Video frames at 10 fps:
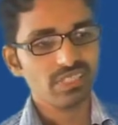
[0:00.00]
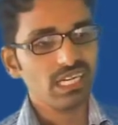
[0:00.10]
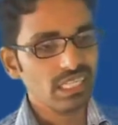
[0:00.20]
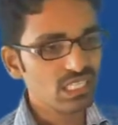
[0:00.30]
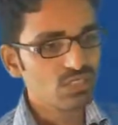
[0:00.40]

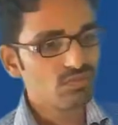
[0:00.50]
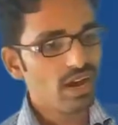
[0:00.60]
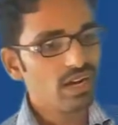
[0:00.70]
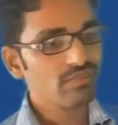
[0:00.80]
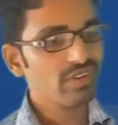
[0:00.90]
That is
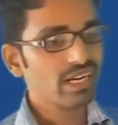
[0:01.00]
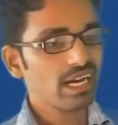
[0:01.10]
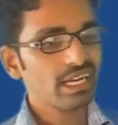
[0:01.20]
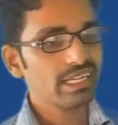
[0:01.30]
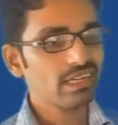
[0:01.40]
what we are
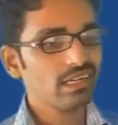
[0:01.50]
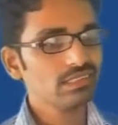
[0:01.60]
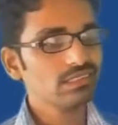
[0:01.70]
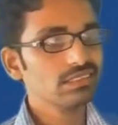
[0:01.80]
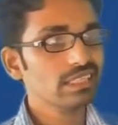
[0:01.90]
calling
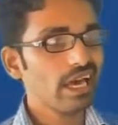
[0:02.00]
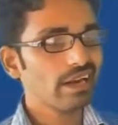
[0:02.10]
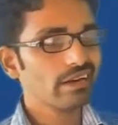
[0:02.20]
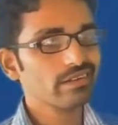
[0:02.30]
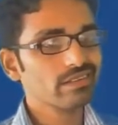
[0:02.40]
as
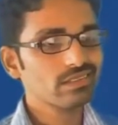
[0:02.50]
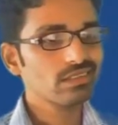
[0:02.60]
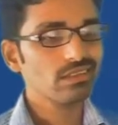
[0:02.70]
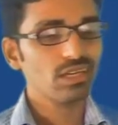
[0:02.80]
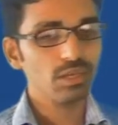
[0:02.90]
characteristic
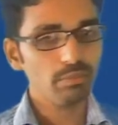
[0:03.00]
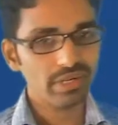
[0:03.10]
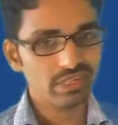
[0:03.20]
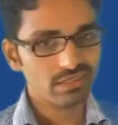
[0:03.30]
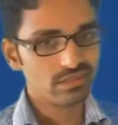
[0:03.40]

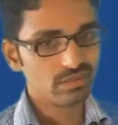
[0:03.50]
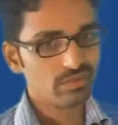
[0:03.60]
impedance.